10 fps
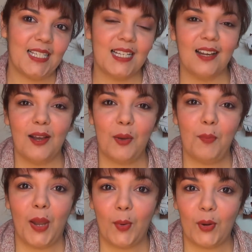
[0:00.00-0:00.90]

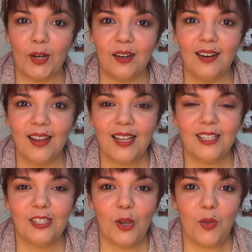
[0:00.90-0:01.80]
powder,
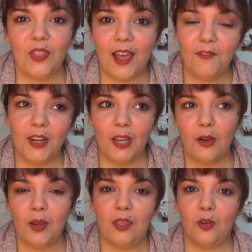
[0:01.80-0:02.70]
so that
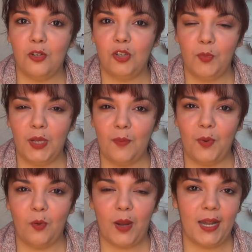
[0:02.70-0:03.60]
video either should be up
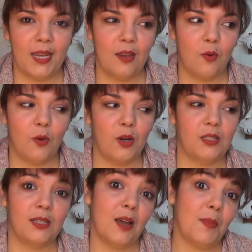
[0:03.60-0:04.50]
already or
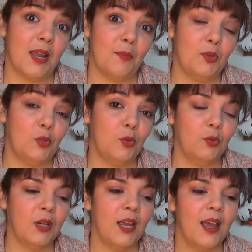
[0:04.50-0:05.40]
it's coming up
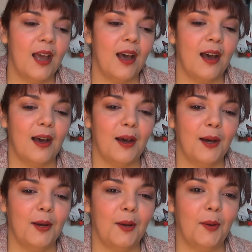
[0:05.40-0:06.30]
soon.
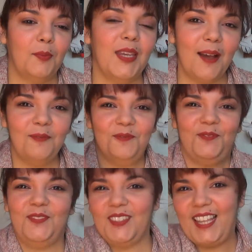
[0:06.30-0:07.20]
Yeah,
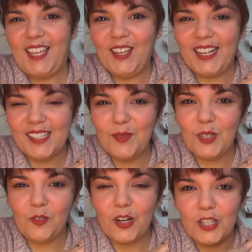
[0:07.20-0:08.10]
thank you guys so
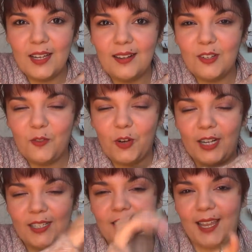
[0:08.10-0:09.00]
much for watching. Don't
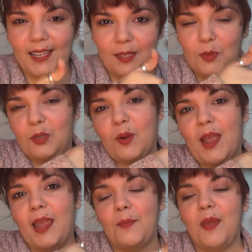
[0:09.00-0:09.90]
forget to like,
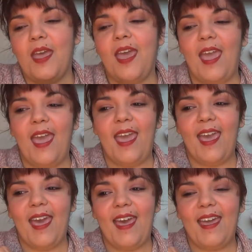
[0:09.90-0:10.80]
subscribe,
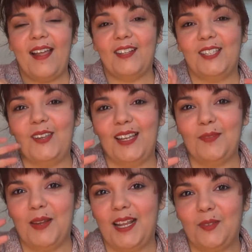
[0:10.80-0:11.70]
and I'll see you guys
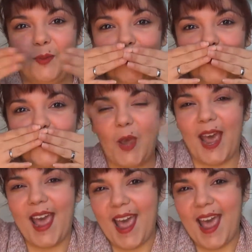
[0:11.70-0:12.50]
in the next one. Mwah!